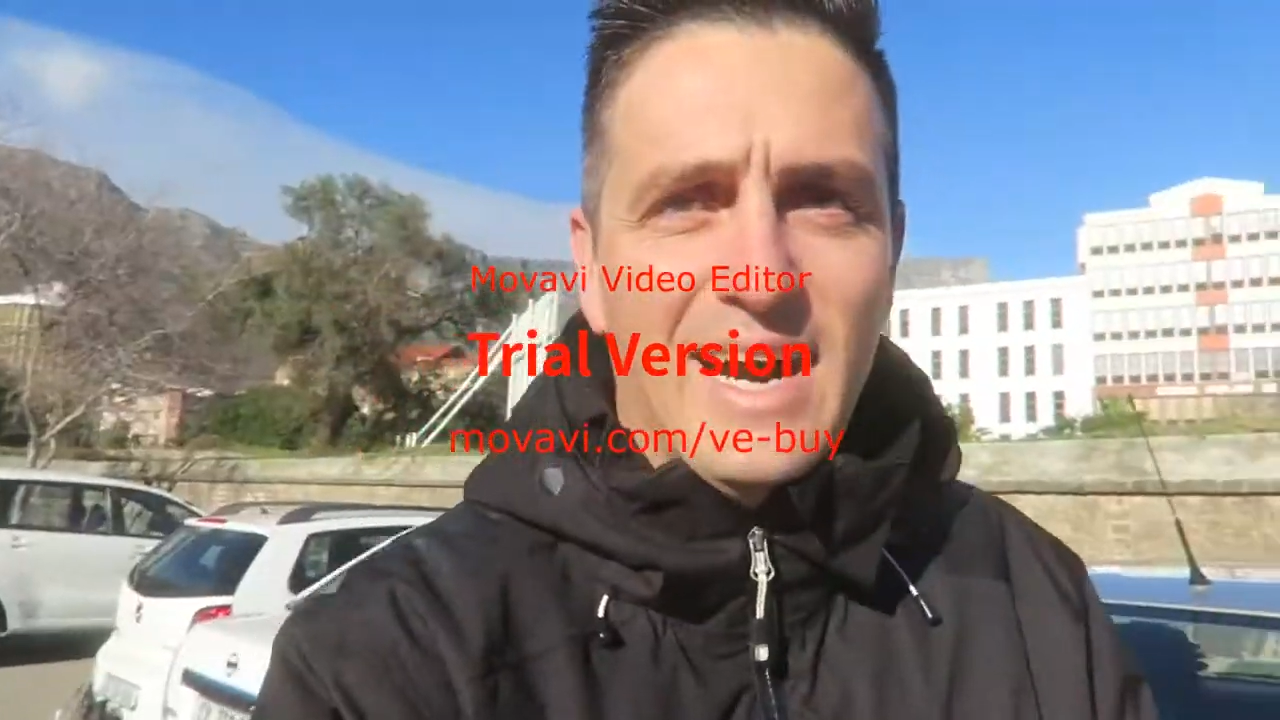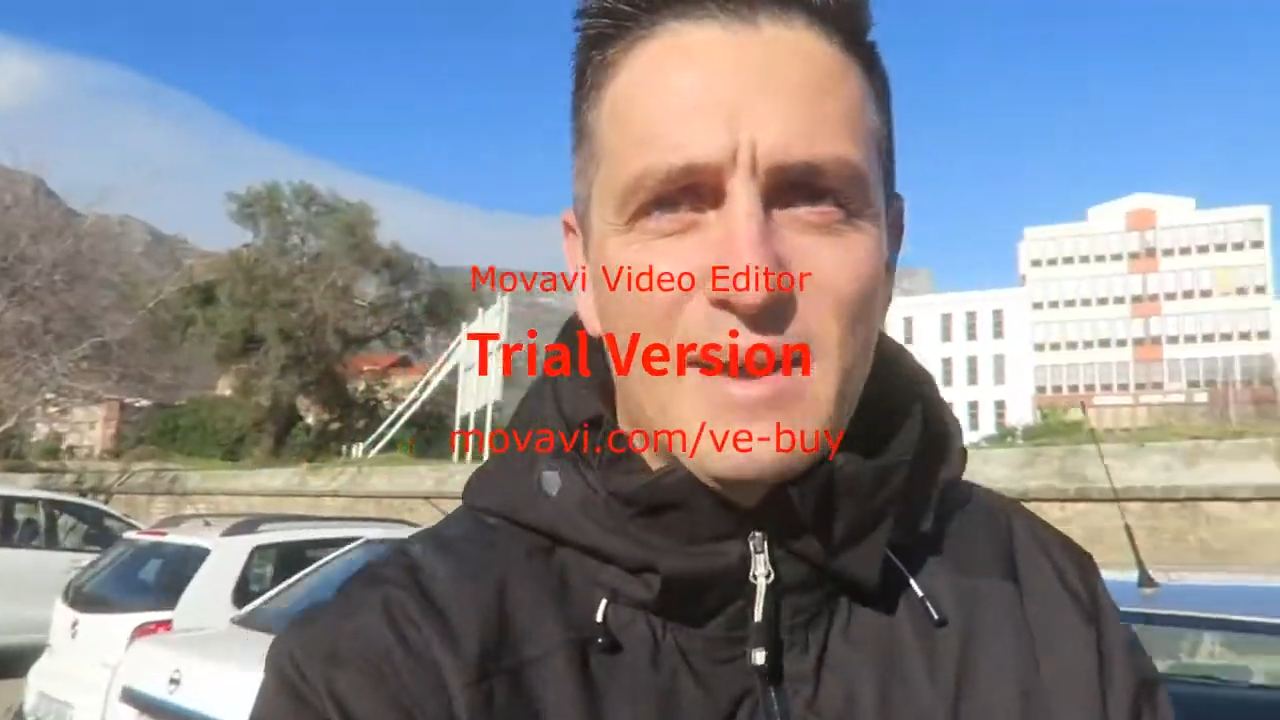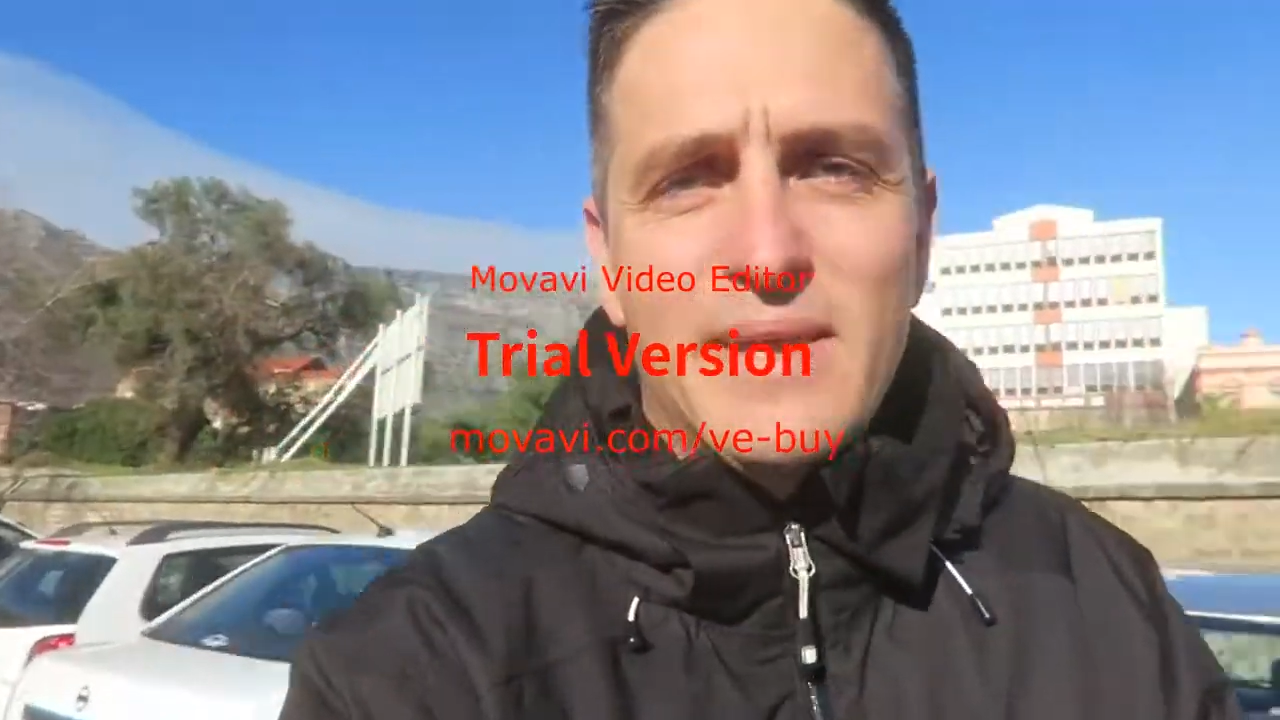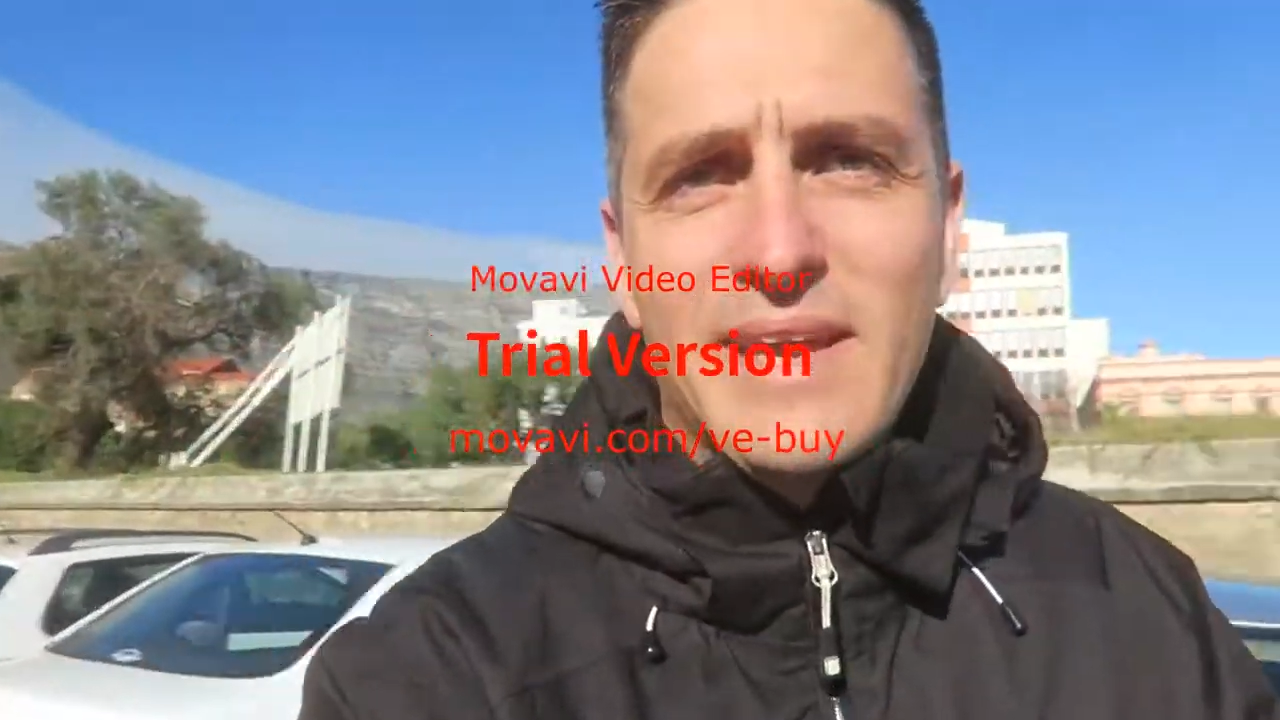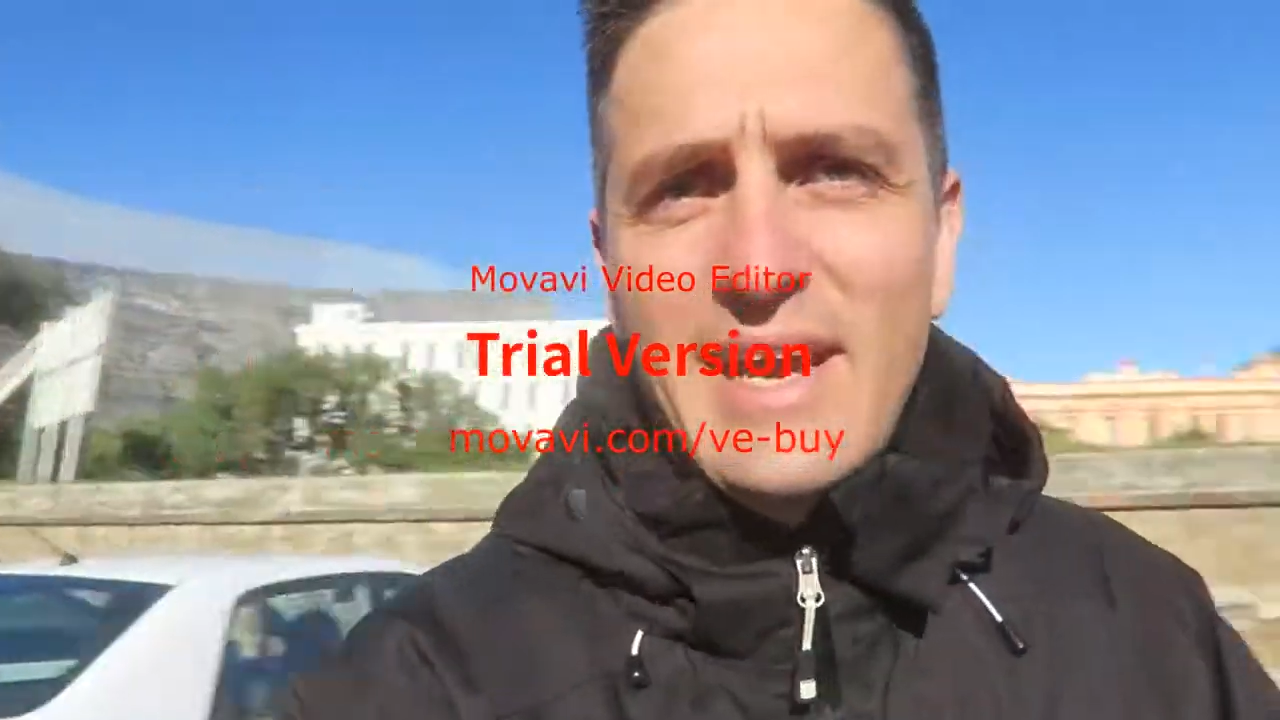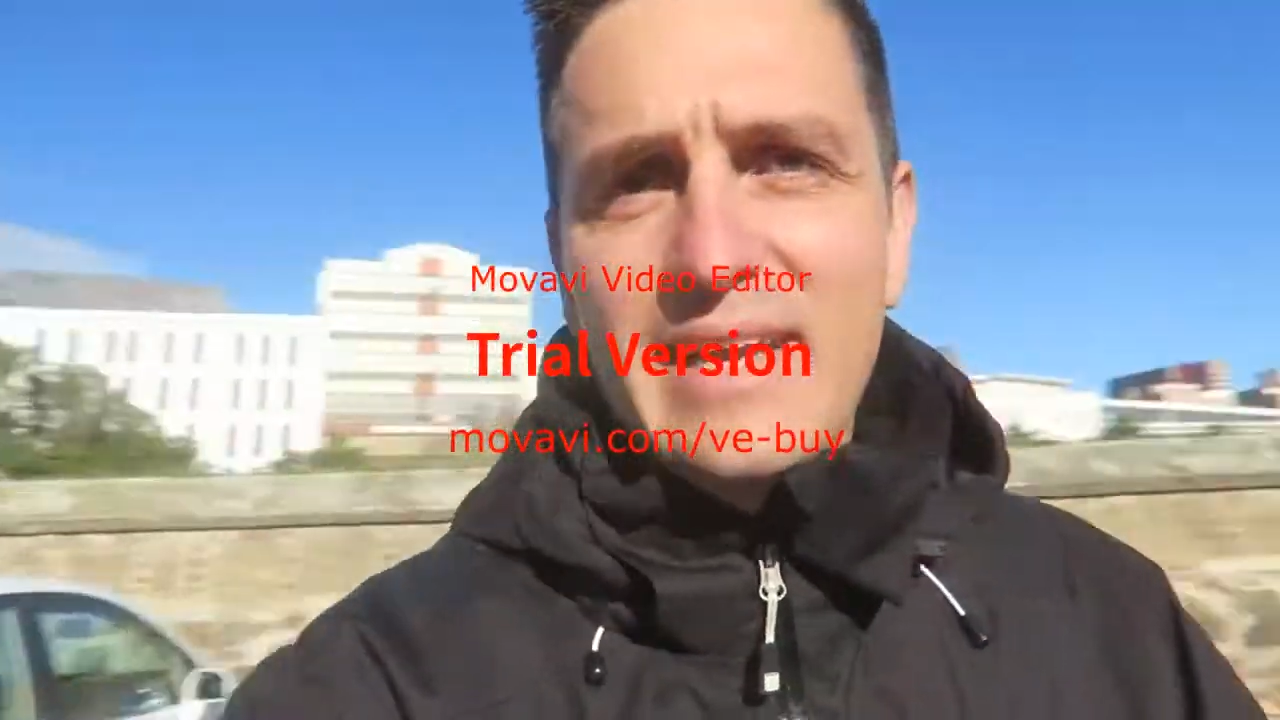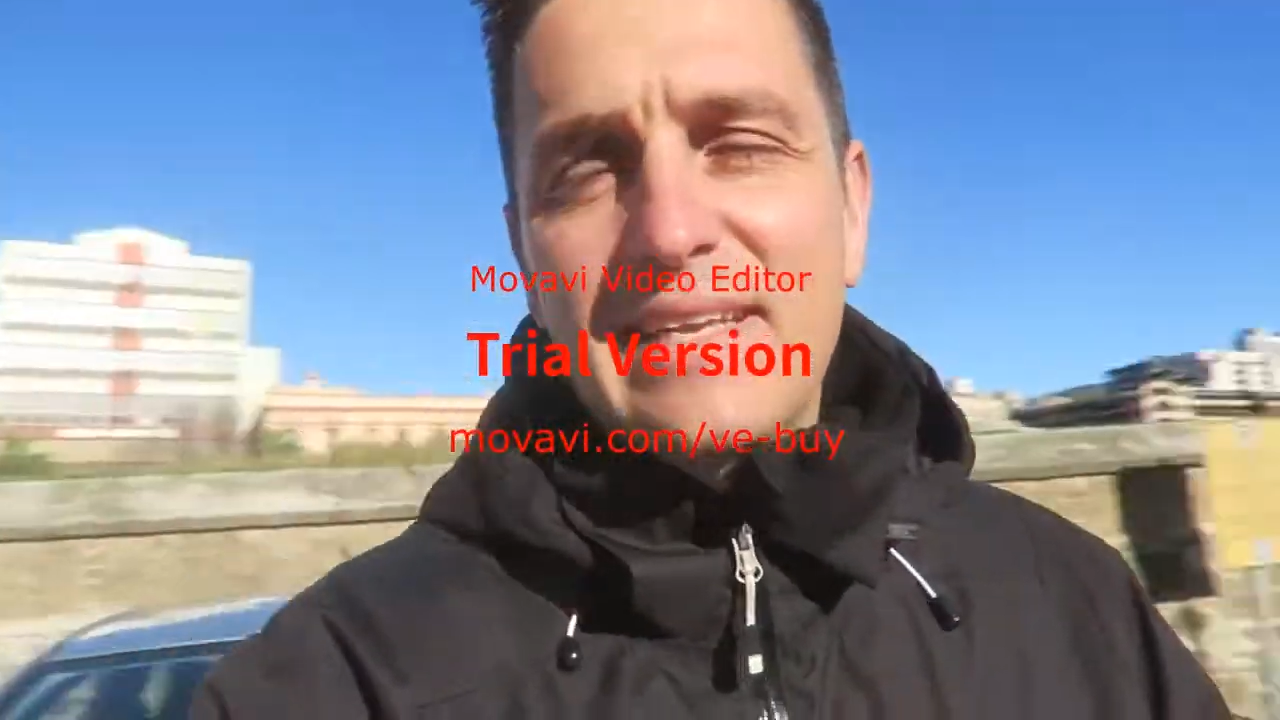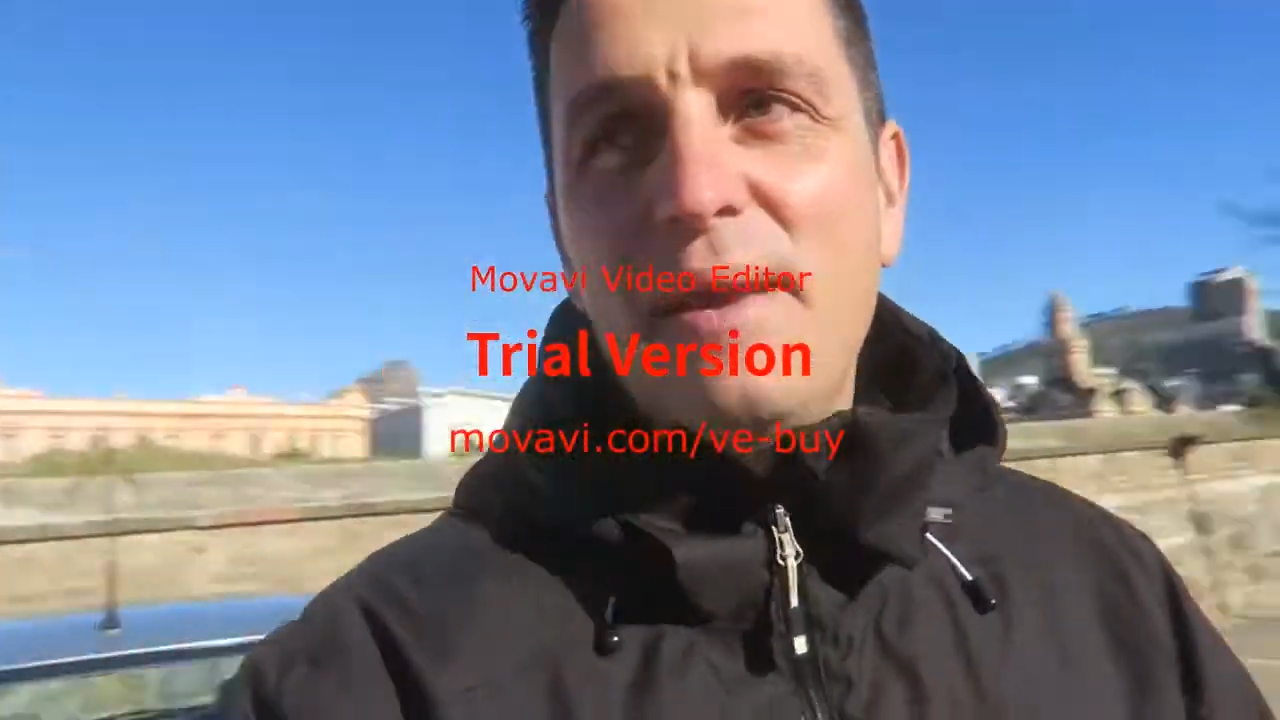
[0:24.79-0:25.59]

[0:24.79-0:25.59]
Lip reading: I'm here at